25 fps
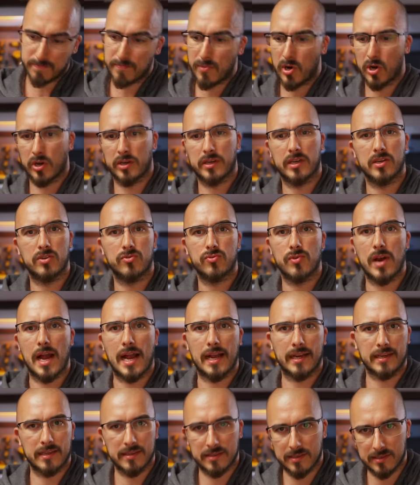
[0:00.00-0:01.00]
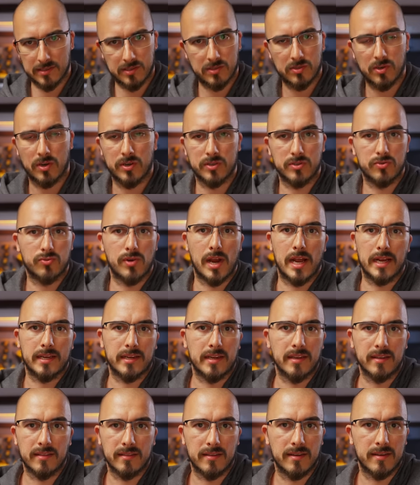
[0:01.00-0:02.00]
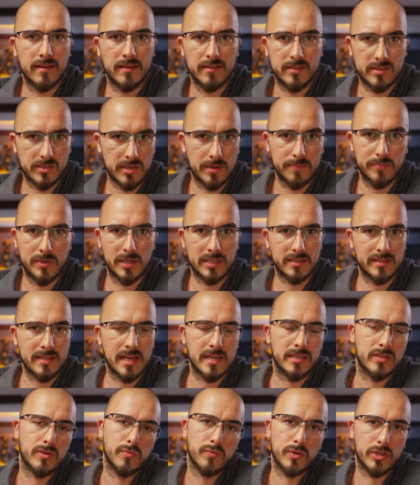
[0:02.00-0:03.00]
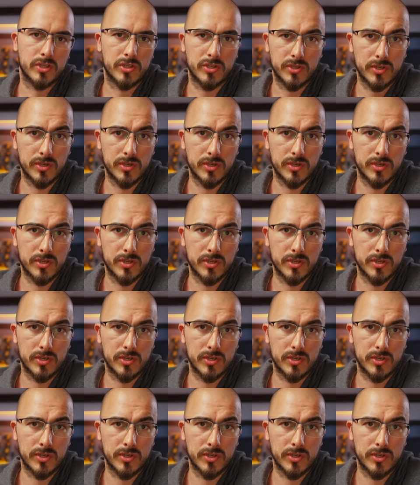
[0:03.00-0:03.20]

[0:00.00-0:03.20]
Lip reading: mark a track and then start tracking the subject that you want to